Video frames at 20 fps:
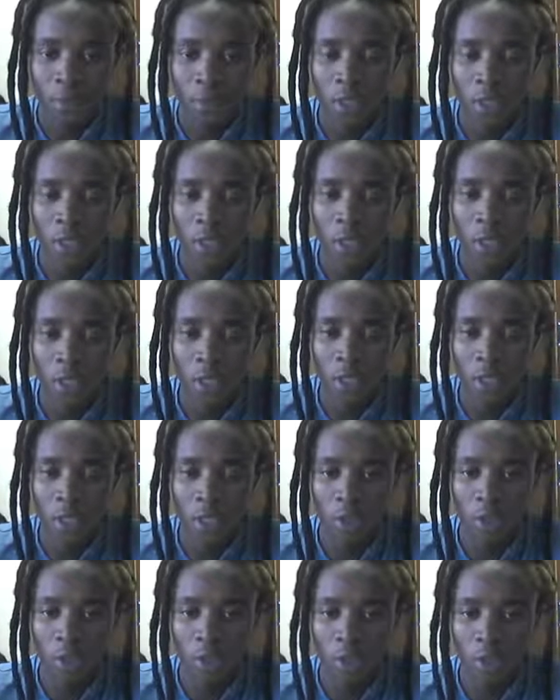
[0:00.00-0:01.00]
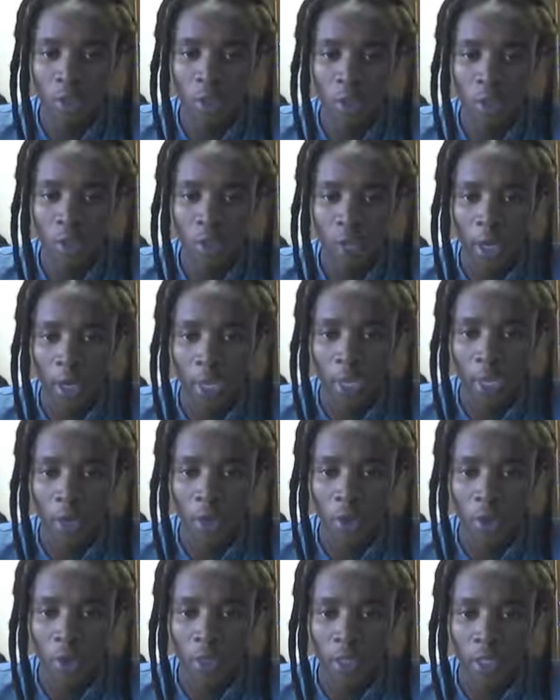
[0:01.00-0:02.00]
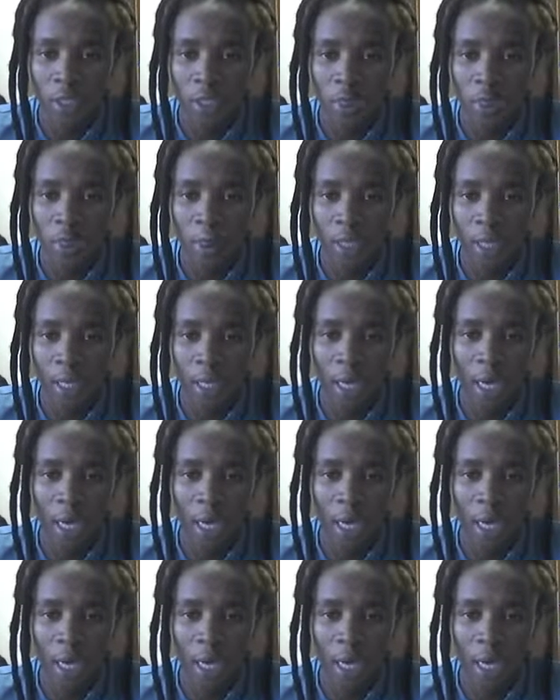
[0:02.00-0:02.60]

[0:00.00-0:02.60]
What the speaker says: his mission work in Johannesburg,